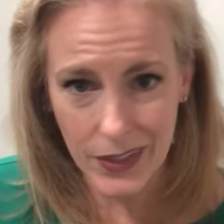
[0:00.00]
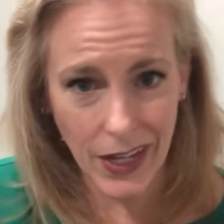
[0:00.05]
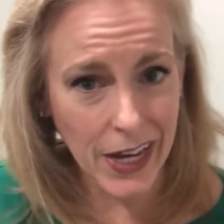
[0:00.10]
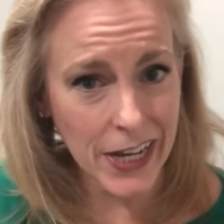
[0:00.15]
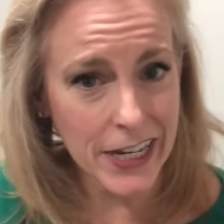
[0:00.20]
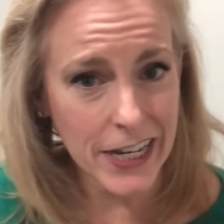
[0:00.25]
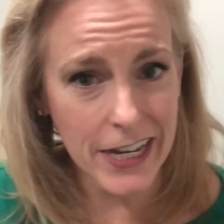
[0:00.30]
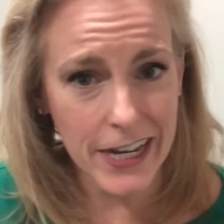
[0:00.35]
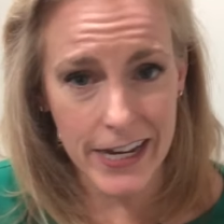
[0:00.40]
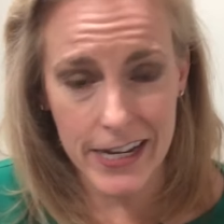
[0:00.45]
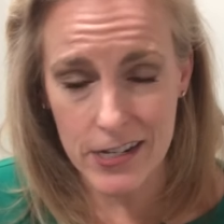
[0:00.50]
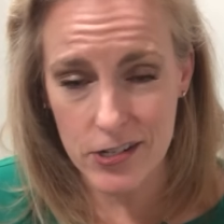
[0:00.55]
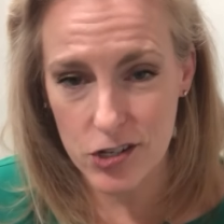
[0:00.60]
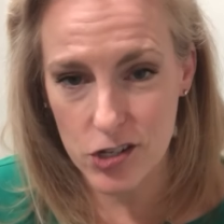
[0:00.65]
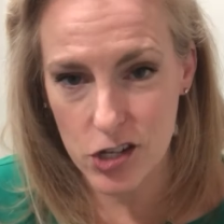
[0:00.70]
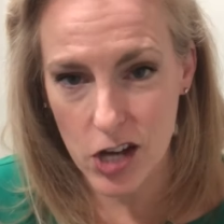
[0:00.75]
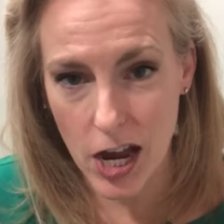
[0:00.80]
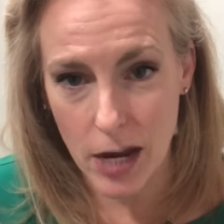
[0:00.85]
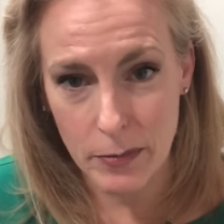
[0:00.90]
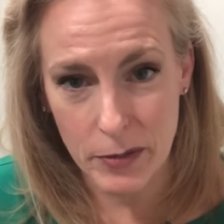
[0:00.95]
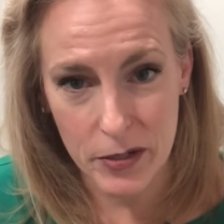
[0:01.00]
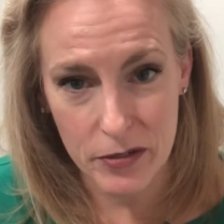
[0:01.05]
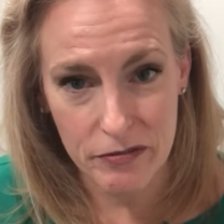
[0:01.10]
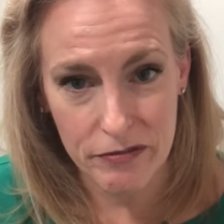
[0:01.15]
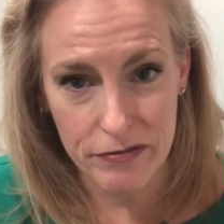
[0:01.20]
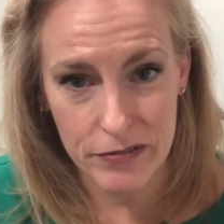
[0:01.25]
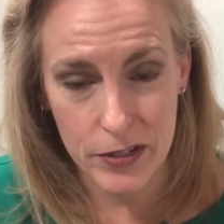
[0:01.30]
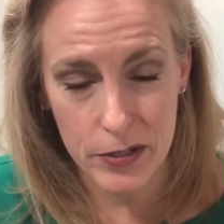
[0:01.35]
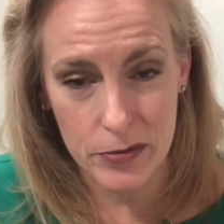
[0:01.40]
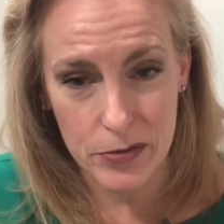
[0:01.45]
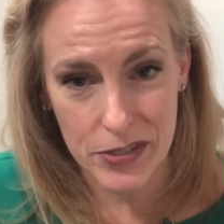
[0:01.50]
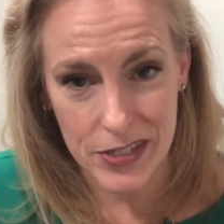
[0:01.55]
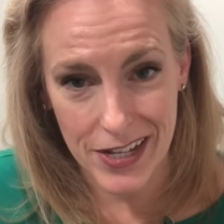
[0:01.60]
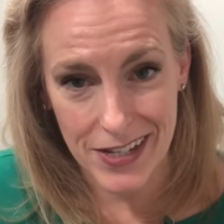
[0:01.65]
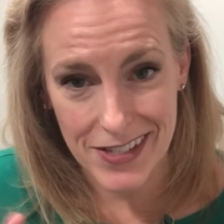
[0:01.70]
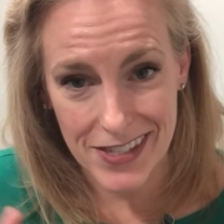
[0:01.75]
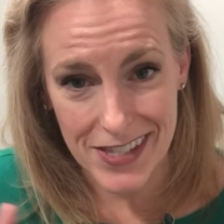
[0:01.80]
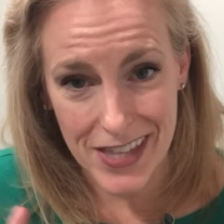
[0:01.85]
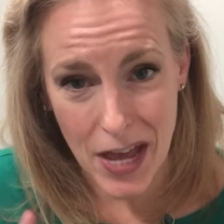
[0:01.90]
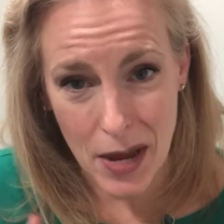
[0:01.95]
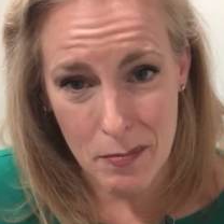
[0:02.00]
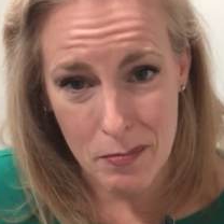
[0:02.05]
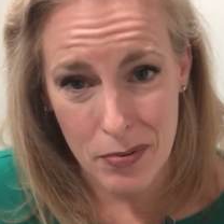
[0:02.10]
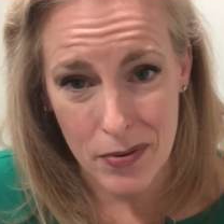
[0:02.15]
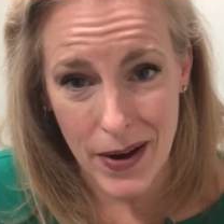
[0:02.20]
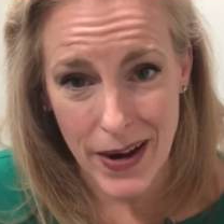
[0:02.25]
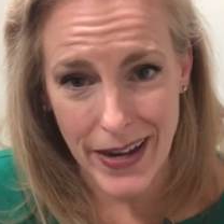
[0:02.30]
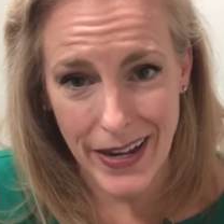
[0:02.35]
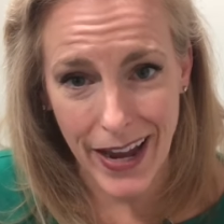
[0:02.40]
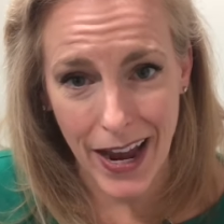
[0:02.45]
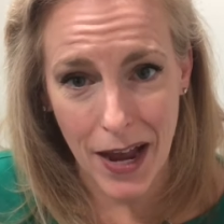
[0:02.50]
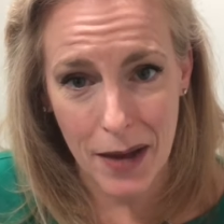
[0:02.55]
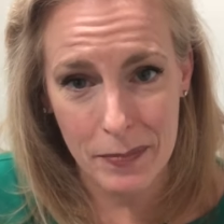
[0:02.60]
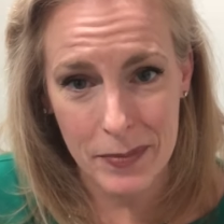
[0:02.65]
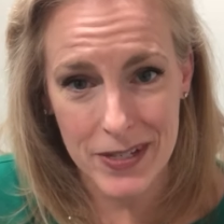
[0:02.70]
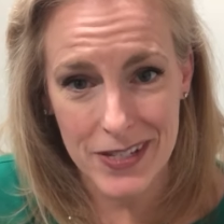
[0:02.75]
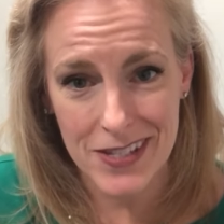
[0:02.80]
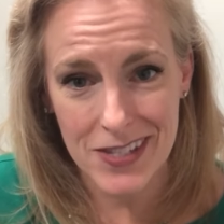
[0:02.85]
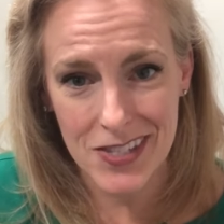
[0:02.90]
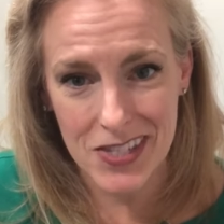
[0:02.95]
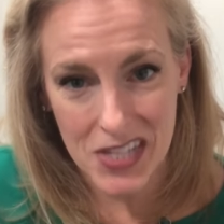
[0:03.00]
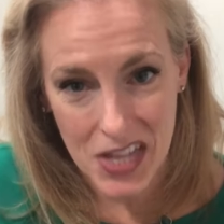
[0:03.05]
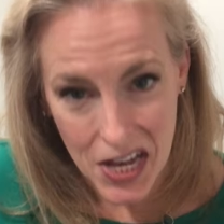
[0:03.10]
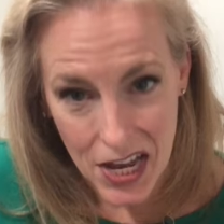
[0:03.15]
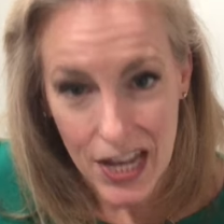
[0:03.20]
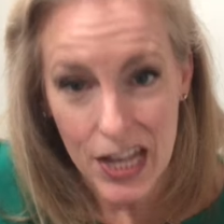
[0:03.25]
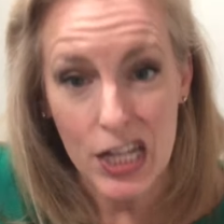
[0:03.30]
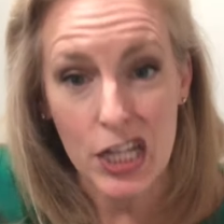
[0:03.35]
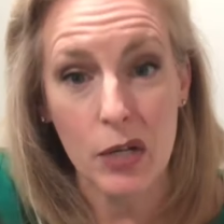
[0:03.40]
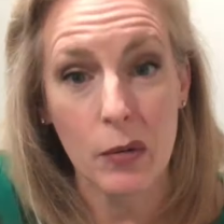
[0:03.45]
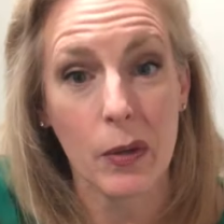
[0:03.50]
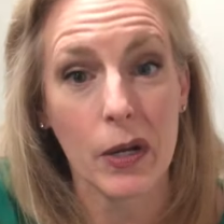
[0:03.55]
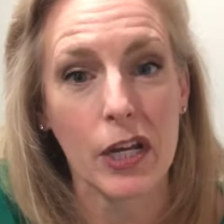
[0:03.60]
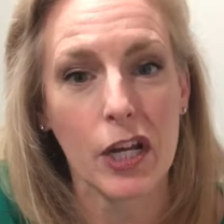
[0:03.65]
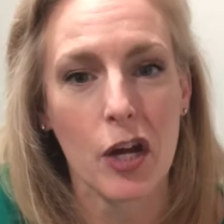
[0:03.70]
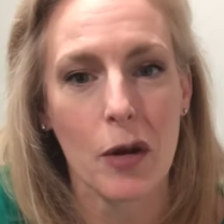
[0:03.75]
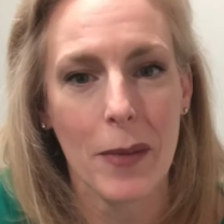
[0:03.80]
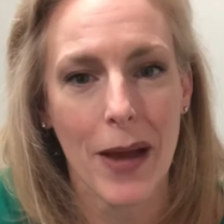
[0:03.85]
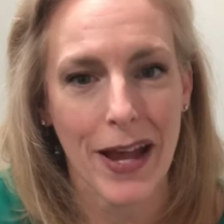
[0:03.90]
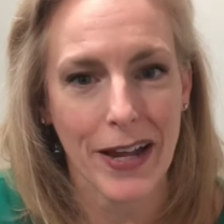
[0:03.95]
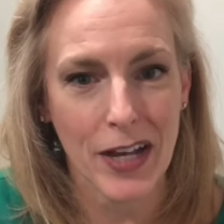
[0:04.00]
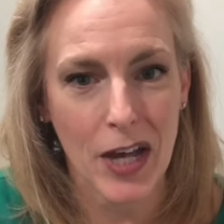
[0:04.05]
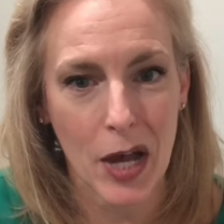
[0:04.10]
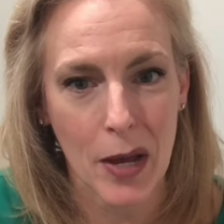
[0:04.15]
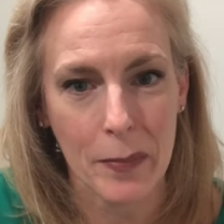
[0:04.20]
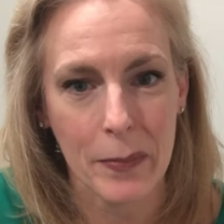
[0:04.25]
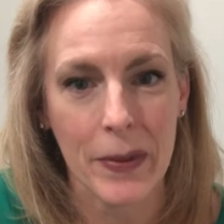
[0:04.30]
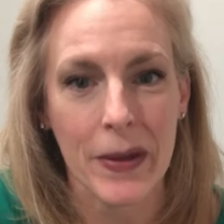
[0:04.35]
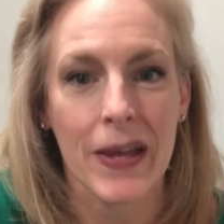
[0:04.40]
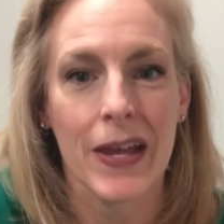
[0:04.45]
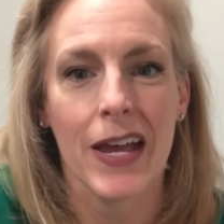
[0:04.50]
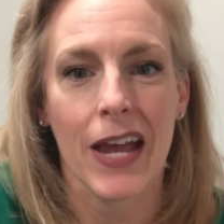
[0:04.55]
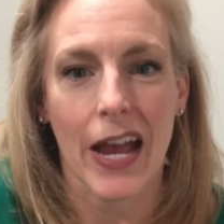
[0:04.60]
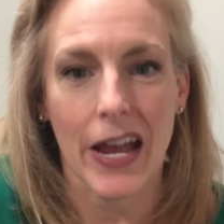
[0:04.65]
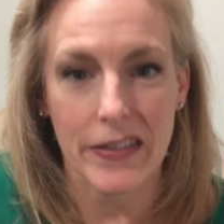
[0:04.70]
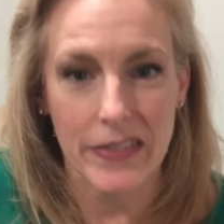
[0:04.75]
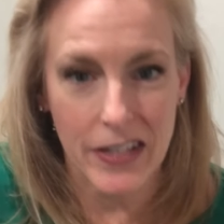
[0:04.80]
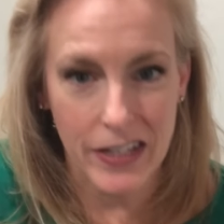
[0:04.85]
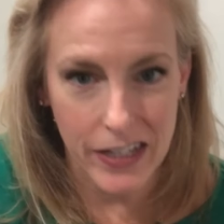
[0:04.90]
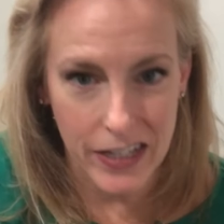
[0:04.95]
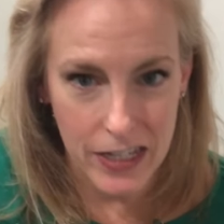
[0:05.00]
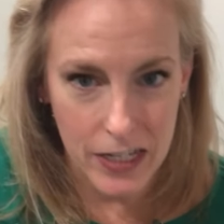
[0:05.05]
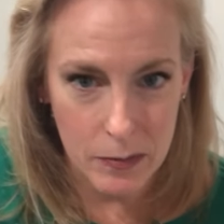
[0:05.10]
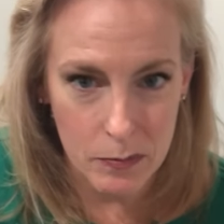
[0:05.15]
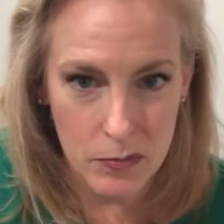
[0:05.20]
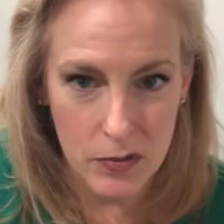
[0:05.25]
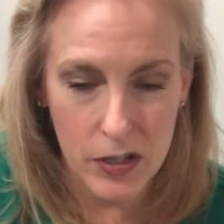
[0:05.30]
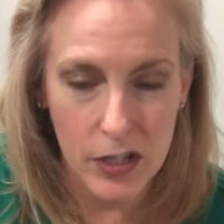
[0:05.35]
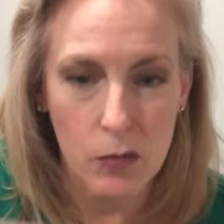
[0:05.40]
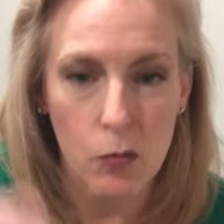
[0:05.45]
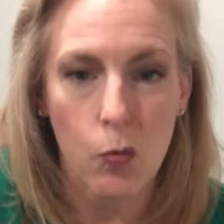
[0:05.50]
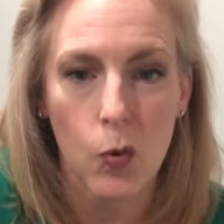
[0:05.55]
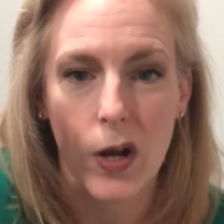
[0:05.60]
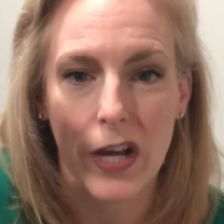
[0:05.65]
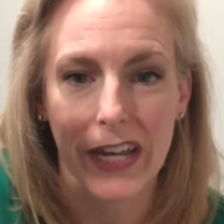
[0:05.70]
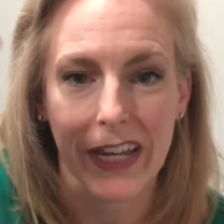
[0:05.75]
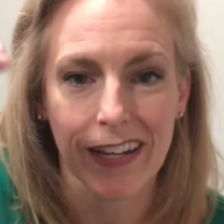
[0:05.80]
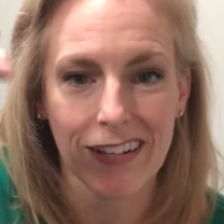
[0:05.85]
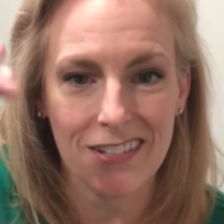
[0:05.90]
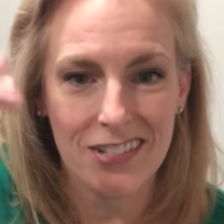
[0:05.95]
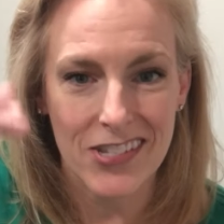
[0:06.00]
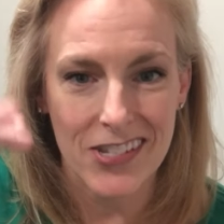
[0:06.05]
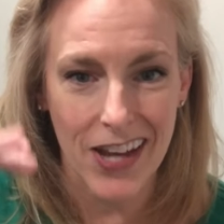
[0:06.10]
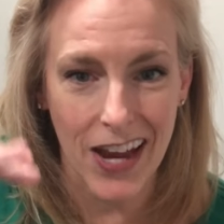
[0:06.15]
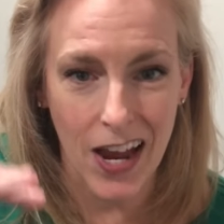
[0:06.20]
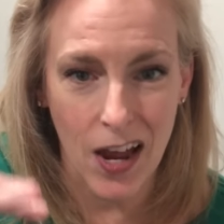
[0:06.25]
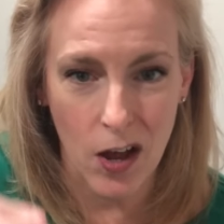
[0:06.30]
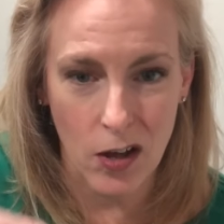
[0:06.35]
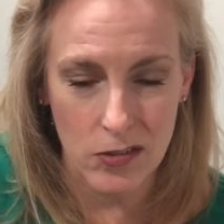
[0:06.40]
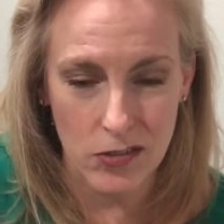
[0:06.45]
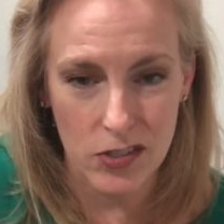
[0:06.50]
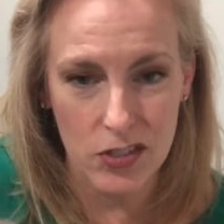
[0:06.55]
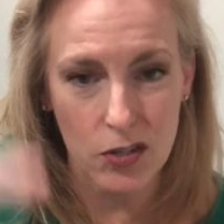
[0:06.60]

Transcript: And each time you sense that break happens, you want to go back up and then keep working down.